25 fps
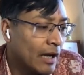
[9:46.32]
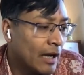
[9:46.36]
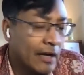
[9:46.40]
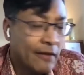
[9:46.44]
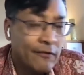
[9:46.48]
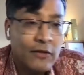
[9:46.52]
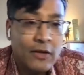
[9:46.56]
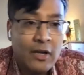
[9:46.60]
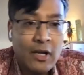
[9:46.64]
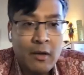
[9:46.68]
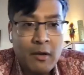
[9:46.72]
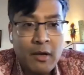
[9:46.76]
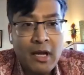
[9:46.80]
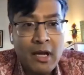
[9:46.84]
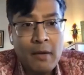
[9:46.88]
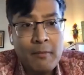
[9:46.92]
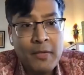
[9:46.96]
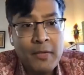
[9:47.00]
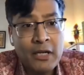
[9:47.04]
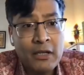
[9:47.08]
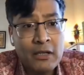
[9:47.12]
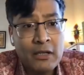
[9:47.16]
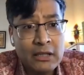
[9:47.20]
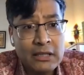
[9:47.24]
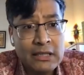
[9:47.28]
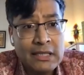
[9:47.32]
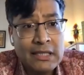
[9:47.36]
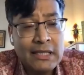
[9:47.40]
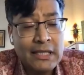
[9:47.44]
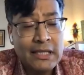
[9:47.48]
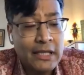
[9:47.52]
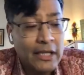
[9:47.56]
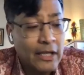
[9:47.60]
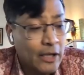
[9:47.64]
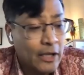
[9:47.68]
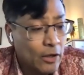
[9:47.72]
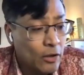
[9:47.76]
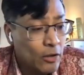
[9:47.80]
And if you could become a good
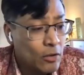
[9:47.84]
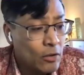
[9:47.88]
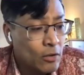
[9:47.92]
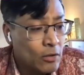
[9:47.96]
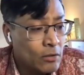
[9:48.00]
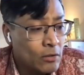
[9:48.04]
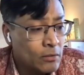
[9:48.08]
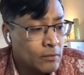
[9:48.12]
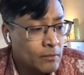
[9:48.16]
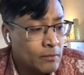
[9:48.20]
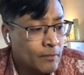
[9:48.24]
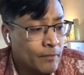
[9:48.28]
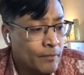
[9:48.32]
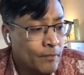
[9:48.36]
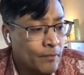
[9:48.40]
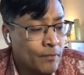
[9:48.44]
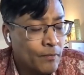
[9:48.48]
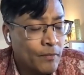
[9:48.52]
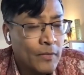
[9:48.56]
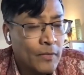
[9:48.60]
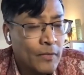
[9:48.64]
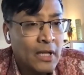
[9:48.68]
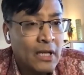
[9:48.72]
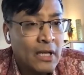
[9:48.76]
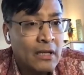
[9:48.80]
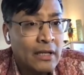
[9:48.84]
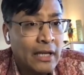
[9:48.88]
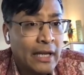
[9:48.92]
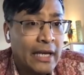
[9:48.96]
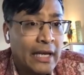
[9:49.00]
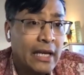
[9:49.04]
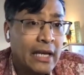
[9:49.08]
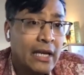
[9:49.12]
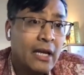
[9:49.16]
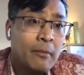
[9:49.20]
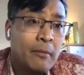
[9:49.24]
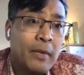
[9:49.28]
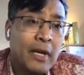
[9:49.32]
CEO,
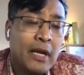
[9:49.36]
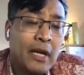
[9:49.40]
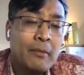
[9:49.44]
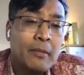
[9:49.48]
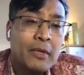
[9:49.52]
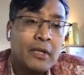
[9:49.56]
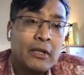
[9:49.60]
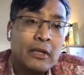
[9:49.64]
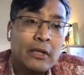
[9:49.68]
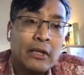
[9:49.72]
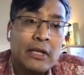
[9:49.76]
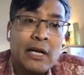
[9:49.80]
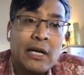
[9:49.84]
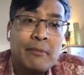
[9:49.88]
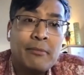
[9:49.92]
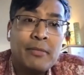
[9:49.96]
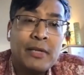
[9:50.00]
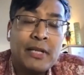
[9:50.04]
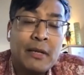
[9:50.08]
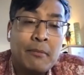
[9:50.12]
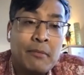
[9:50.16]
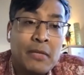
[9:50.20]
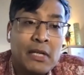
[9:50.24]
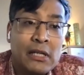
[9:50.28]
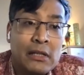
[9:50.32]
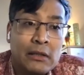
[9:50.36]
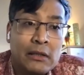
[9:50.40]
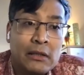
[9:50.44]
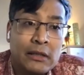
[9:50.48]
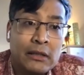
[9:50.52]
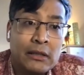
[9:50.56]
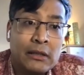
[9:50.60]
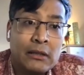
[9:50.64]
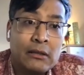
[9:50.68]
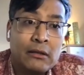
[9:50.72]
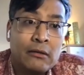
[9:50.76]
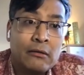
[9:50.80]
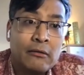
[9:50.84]
then you could become a good company
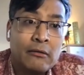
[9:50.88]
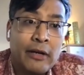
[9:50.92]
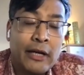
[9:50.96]
builder.